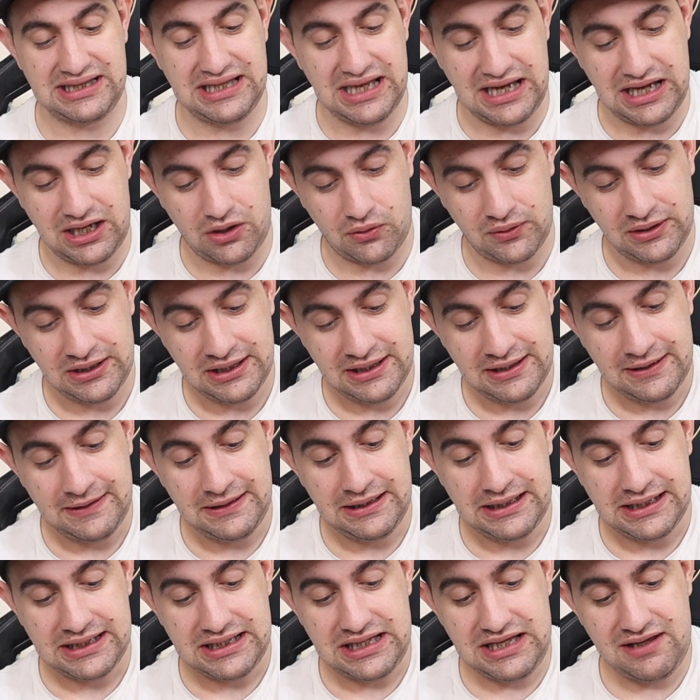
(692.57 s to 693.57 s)
Now,
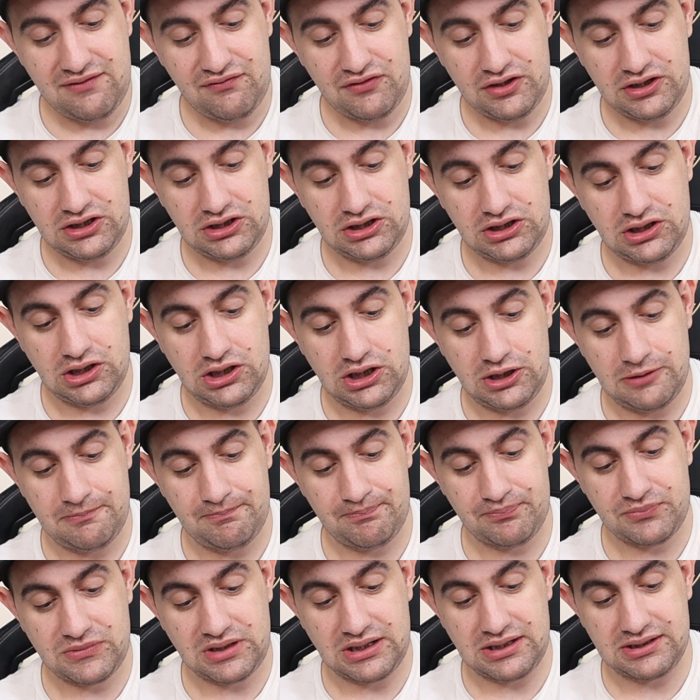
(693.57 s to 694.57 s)
even
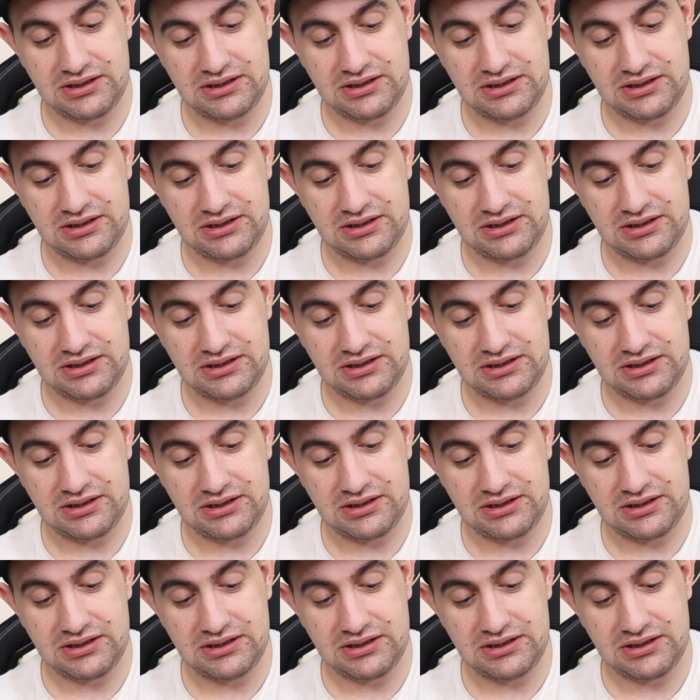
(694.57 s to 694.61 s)
the,